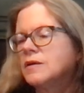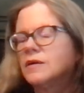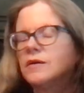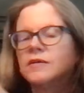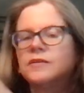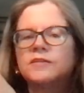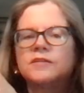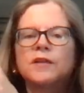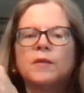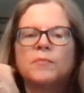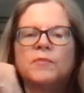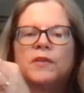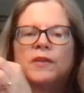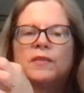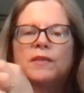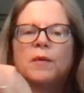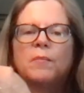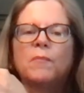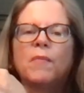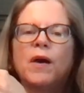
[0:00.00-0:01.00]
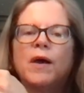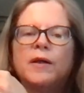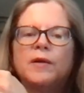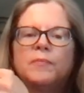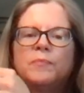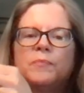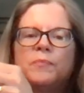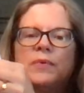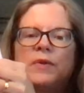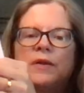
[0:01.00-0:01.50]
something that
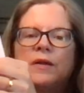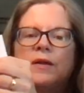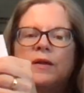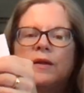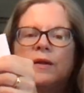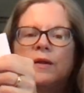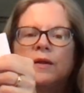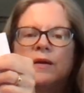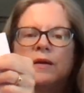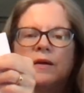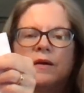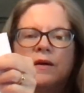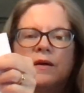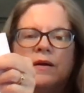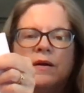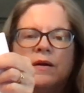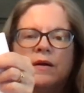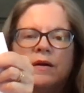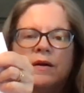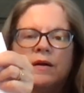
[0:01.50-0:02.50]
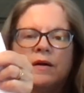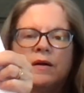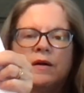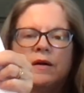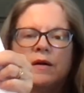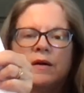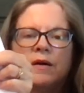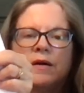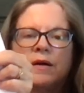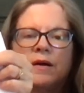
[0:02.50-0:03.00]
might be
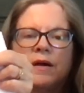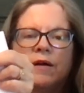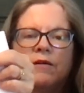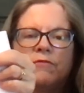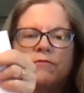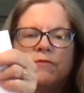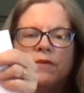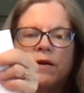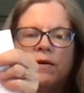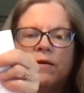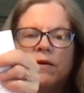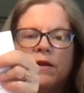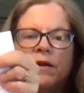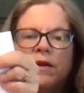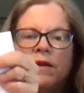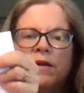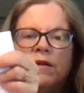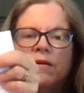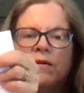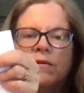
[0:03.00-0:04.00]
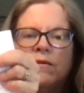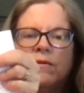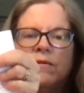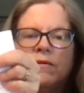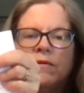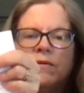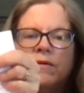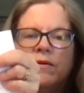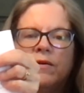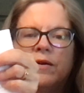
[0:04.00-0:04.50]
a fairy
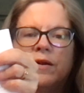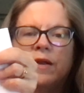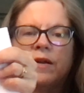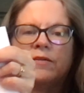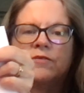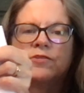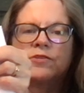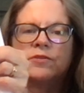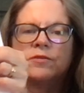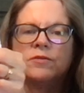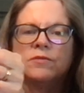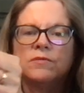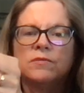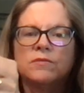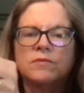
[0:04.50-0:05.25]
or an angel.